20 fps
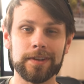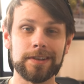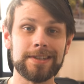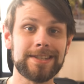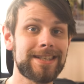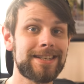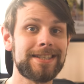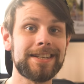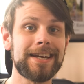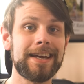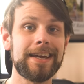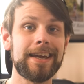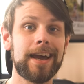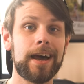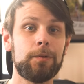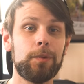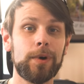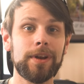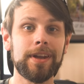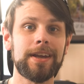and today
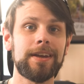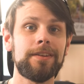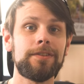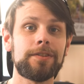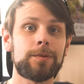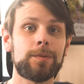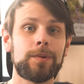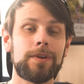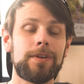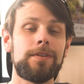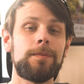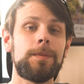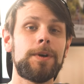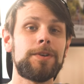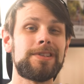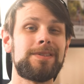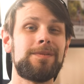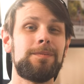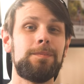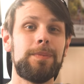I want to answer one of the
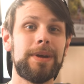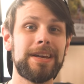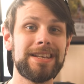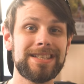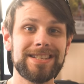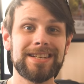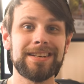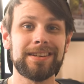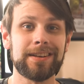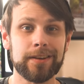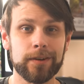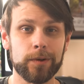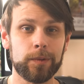most basic